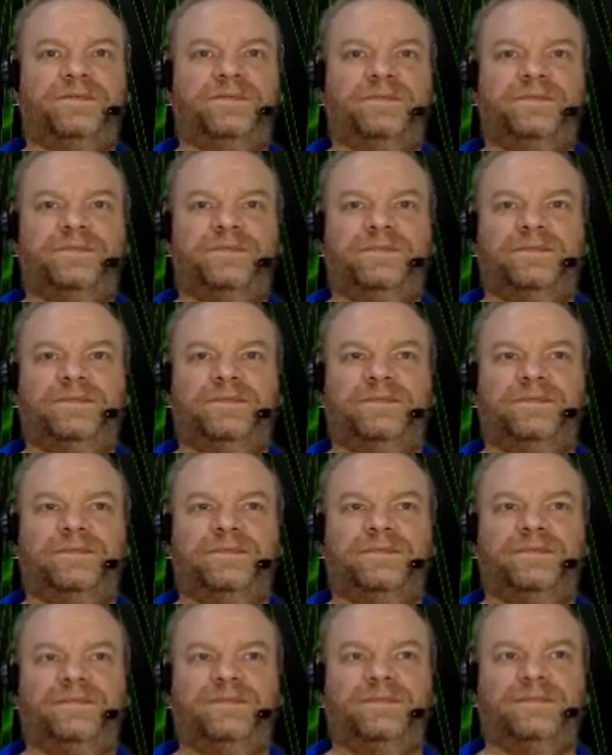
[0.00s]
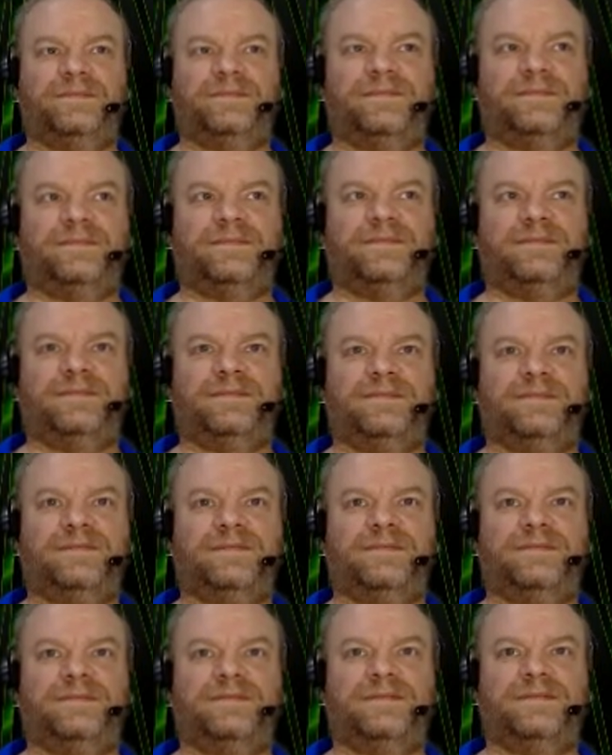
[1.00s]

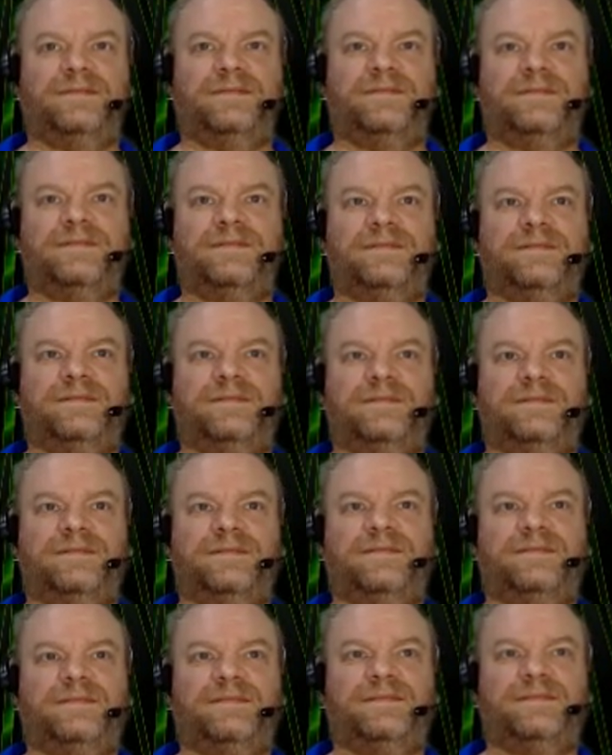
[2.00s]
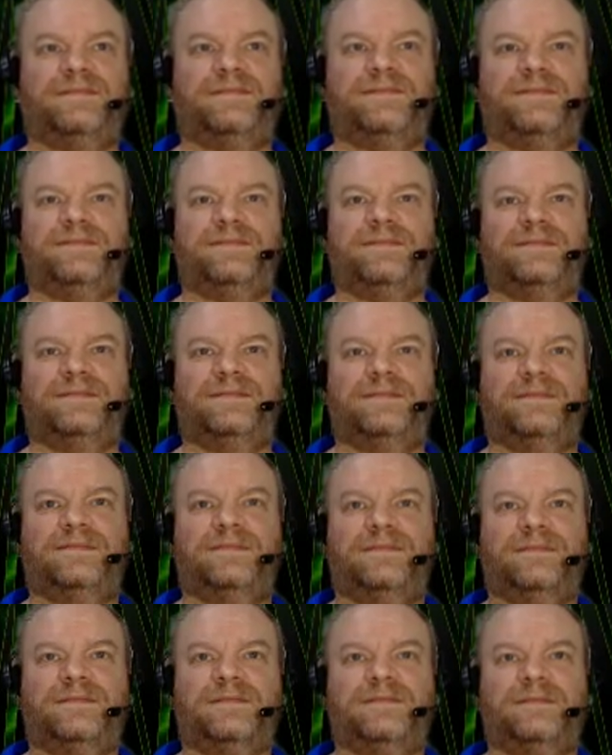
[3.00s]

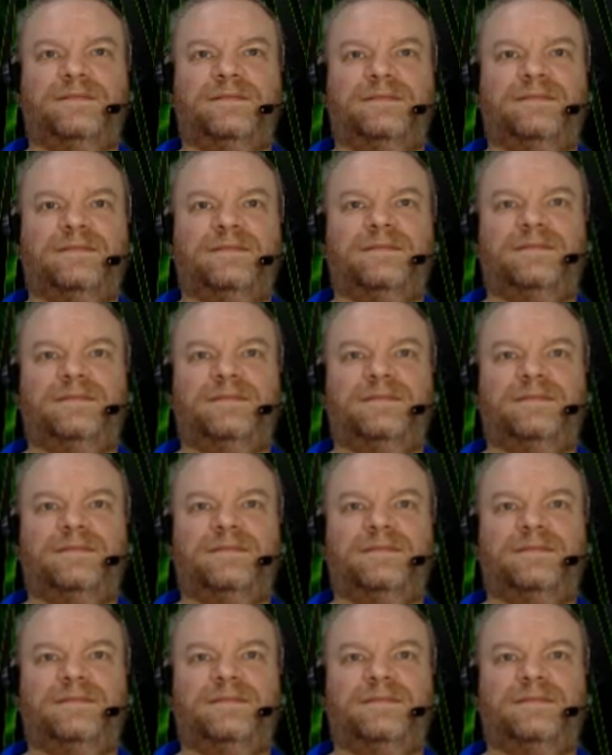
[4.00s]
[no speech]